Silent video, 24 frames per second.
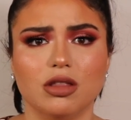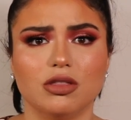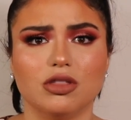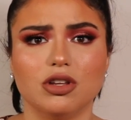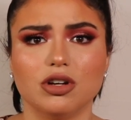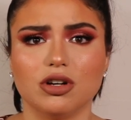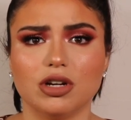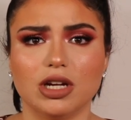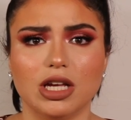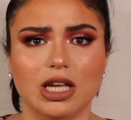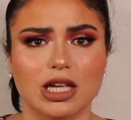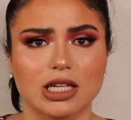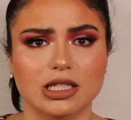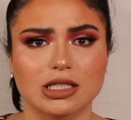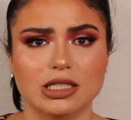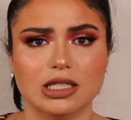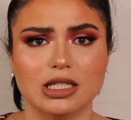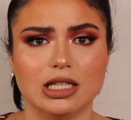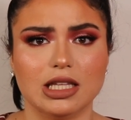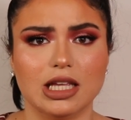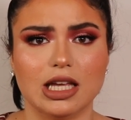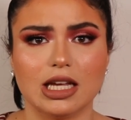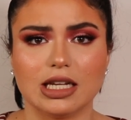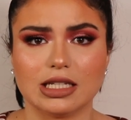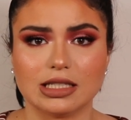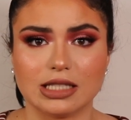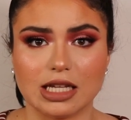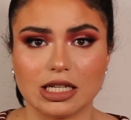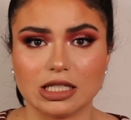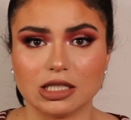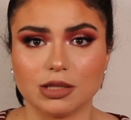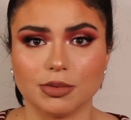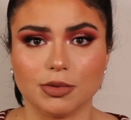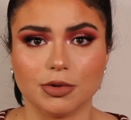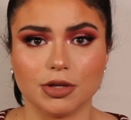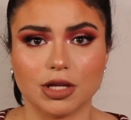They're easily
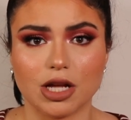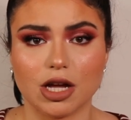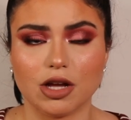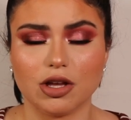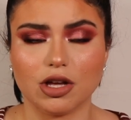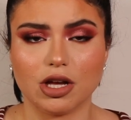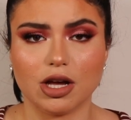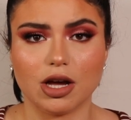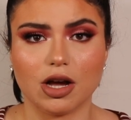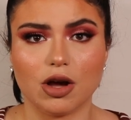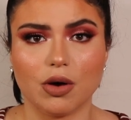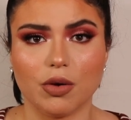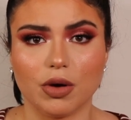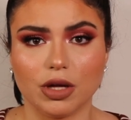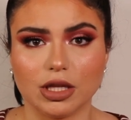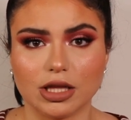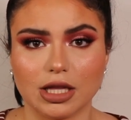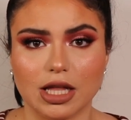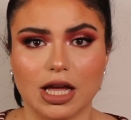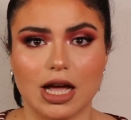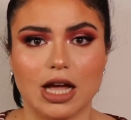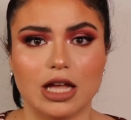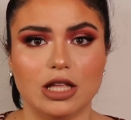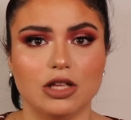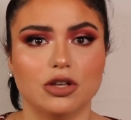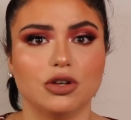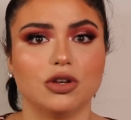accessible now. You could go online.